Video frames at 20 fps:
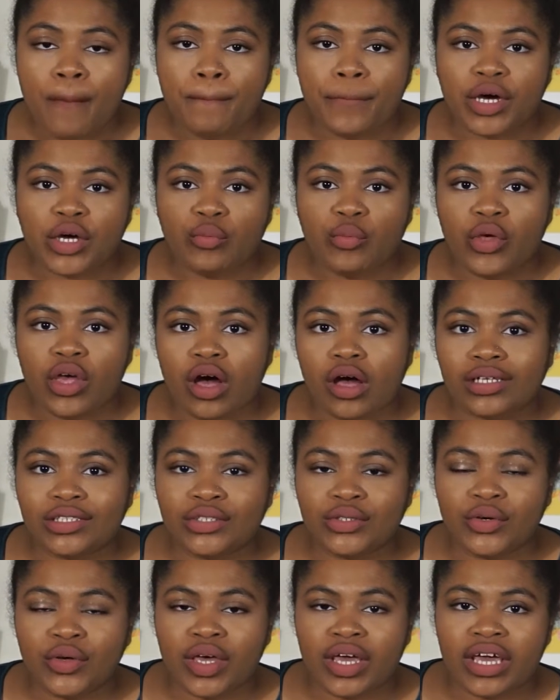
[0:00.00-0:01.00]
but we
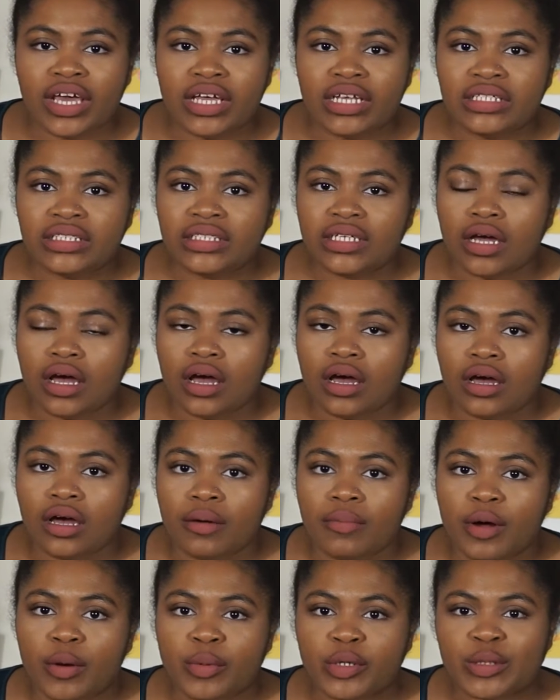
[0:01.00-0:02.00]
also get
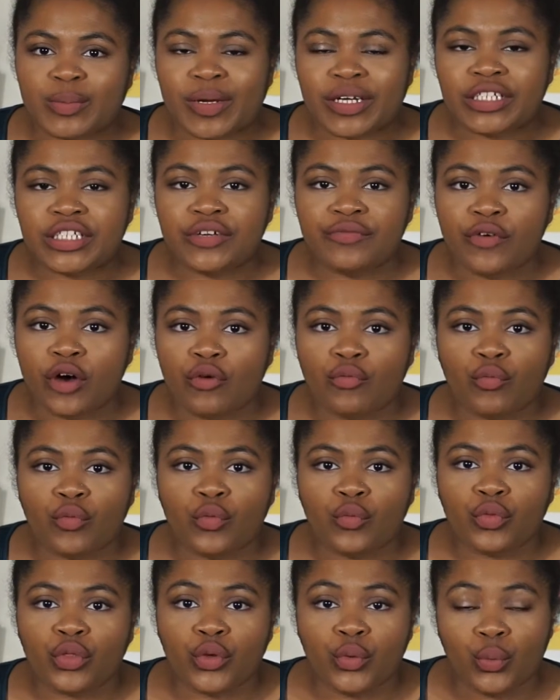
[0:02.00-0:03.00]
a perspective
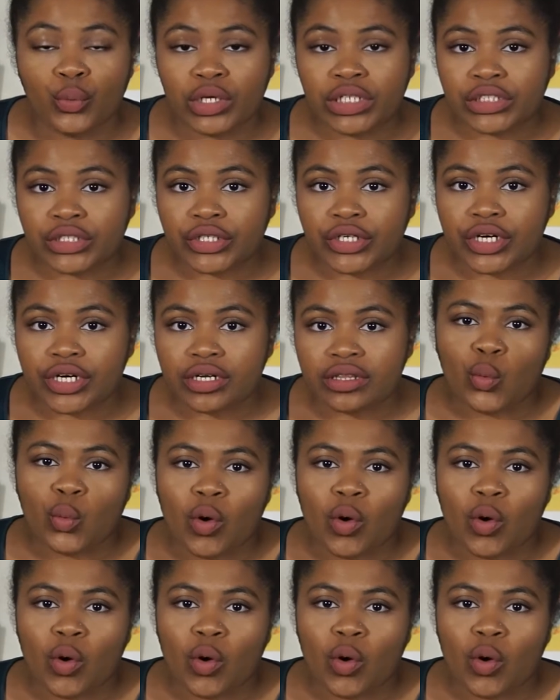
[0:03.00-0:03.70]
of the wizard,